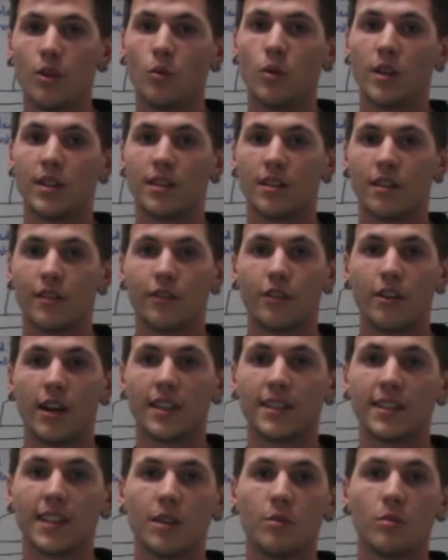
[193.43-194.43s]
which for
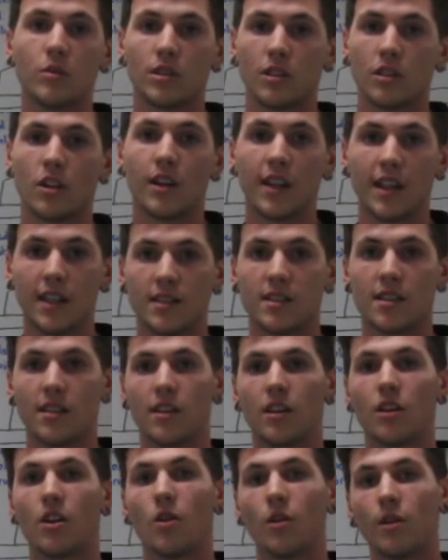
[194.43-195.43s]
our team was a lot easier
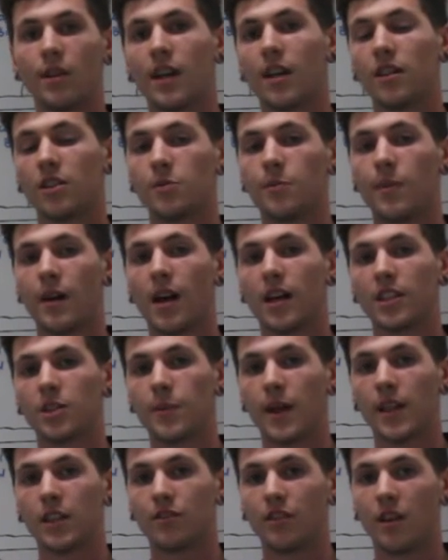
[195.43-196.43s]
than going down a
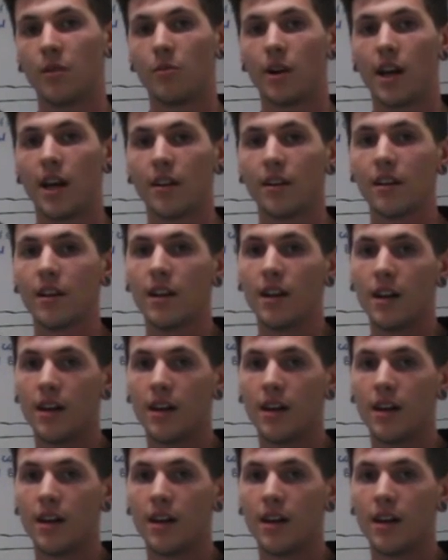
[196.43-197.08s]
space frame route.